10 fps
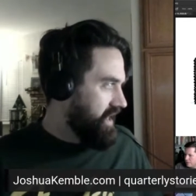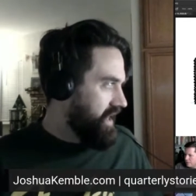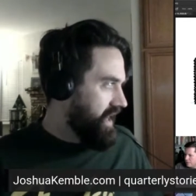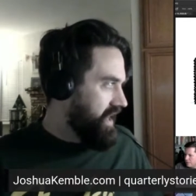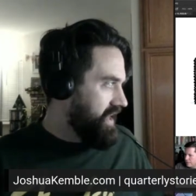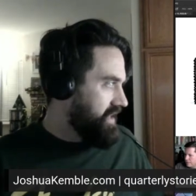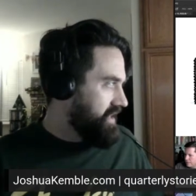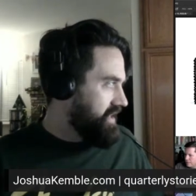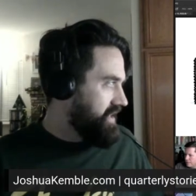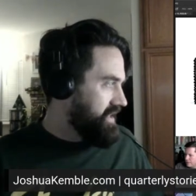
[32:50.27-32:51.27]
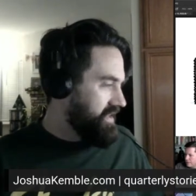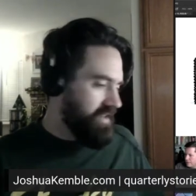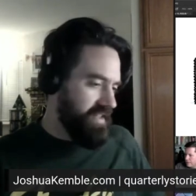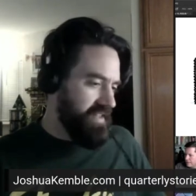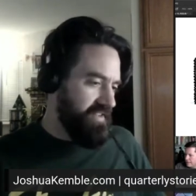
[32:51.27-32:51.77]
And it
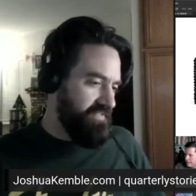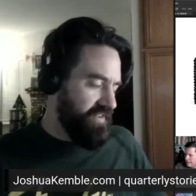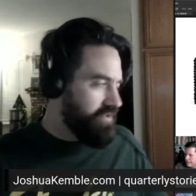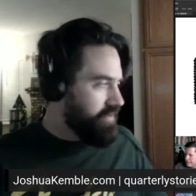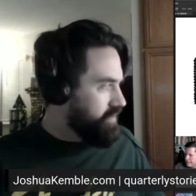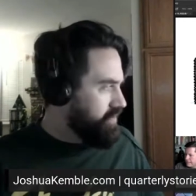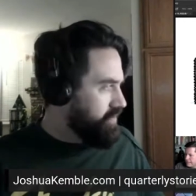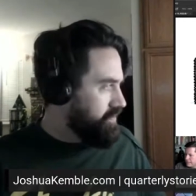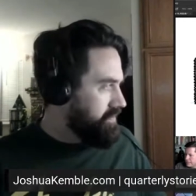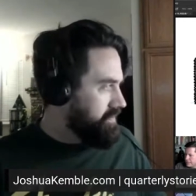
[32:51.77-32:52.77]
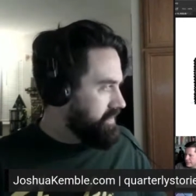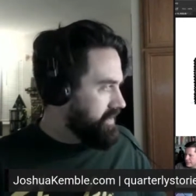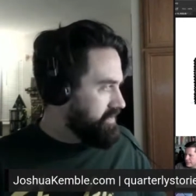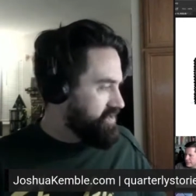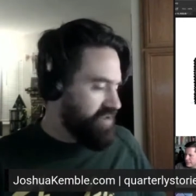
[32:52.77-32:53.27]
like filled a room. It
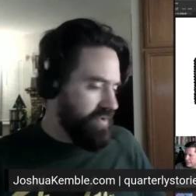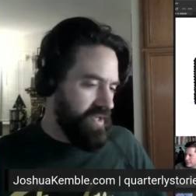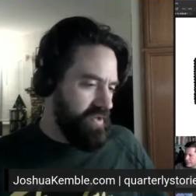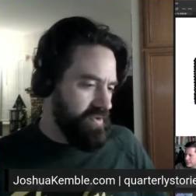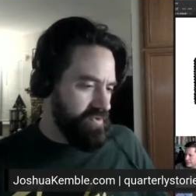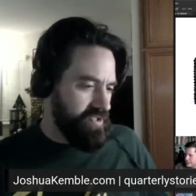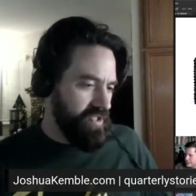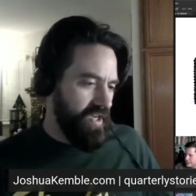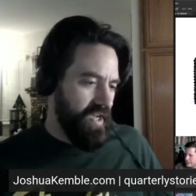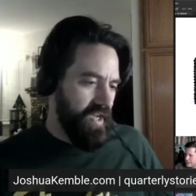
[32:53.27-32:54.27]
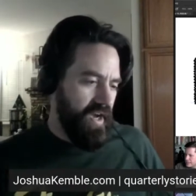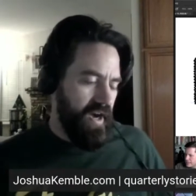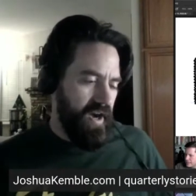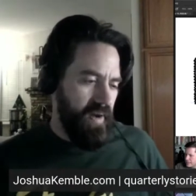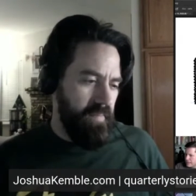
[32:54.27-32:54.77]
was so huge.
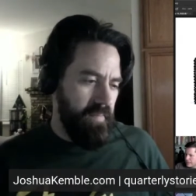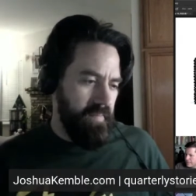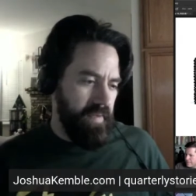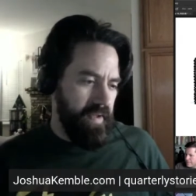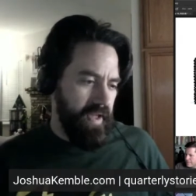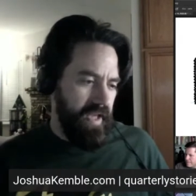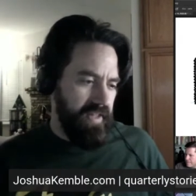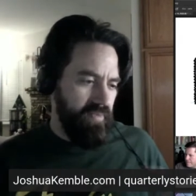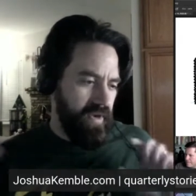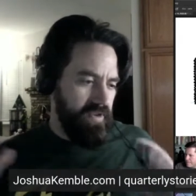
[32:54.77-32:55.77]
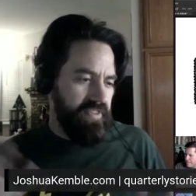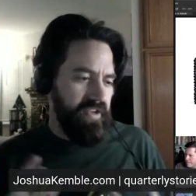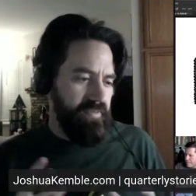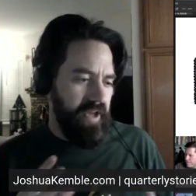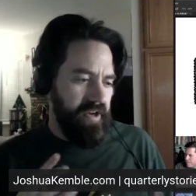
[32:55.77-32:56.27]
And the weird thing
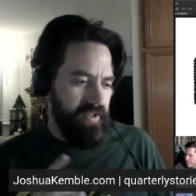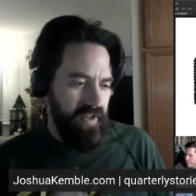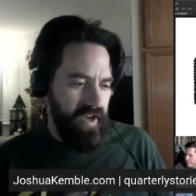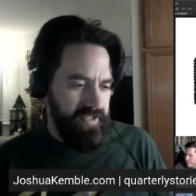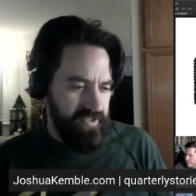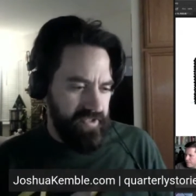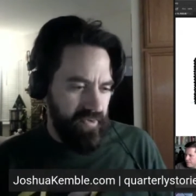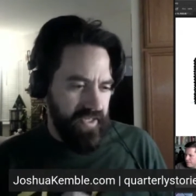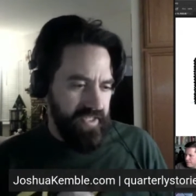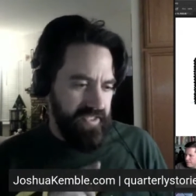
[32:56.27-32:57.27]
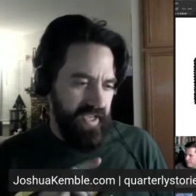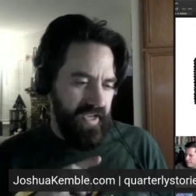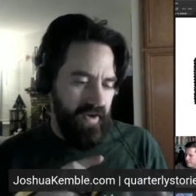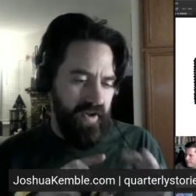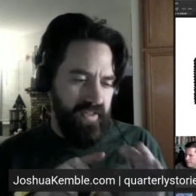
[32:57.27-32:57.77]
about a colossal squid is like
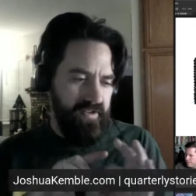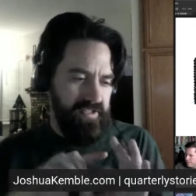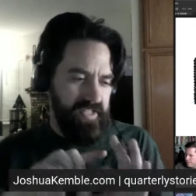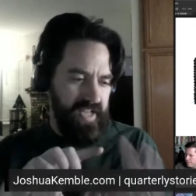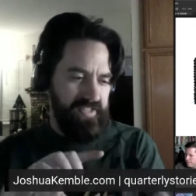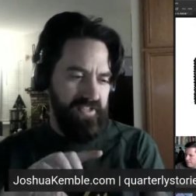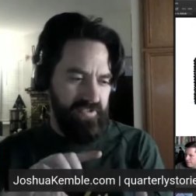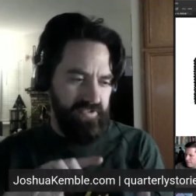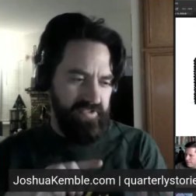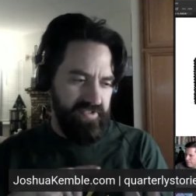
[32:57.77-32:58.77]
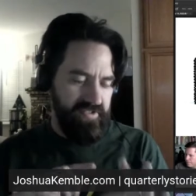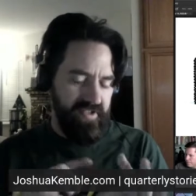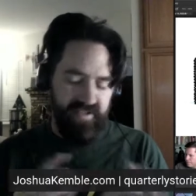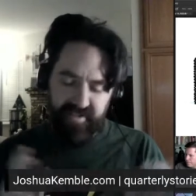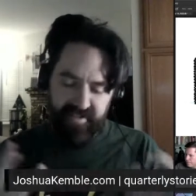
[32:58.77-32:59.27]
on their tentacles,
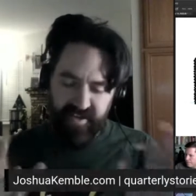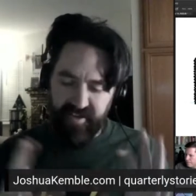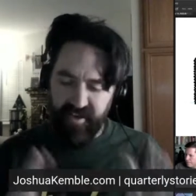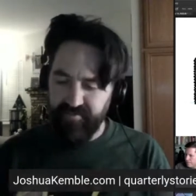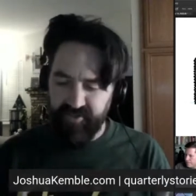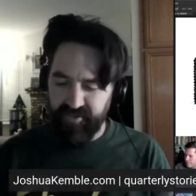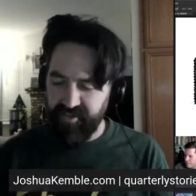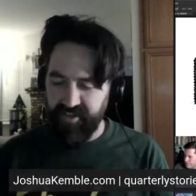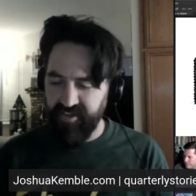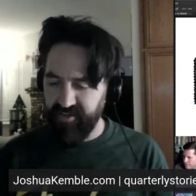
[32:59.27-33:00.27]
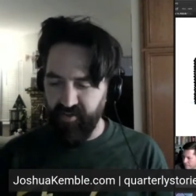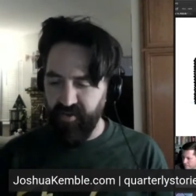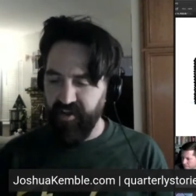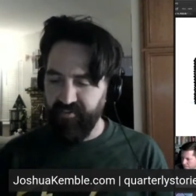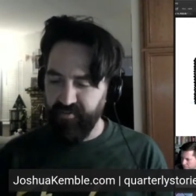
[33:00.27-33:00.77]
like I'm just going to go
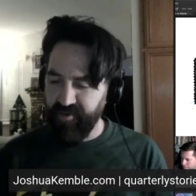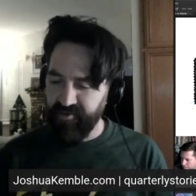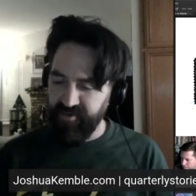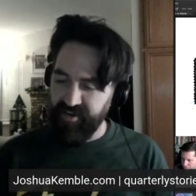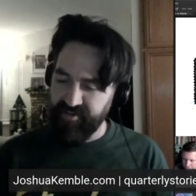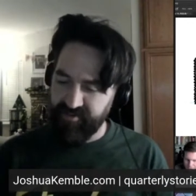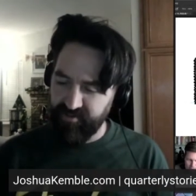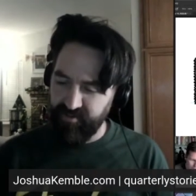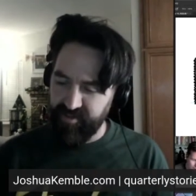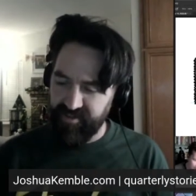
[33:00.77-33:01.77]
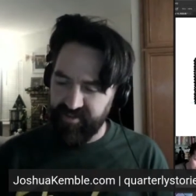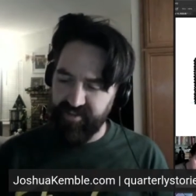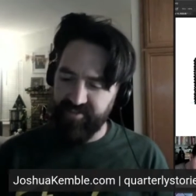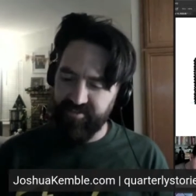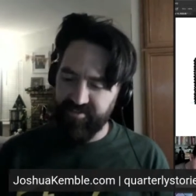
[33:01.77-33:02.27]
off about colossal squids because I
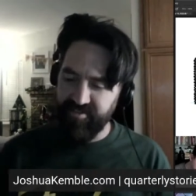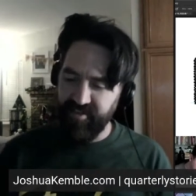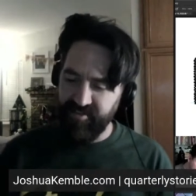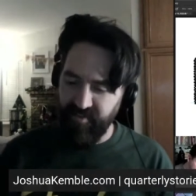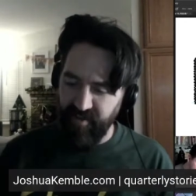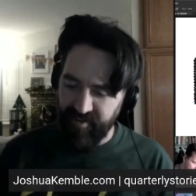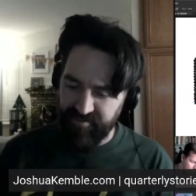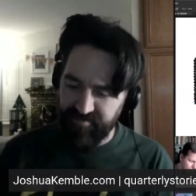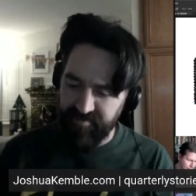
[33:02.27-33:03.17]
just think they're awesome.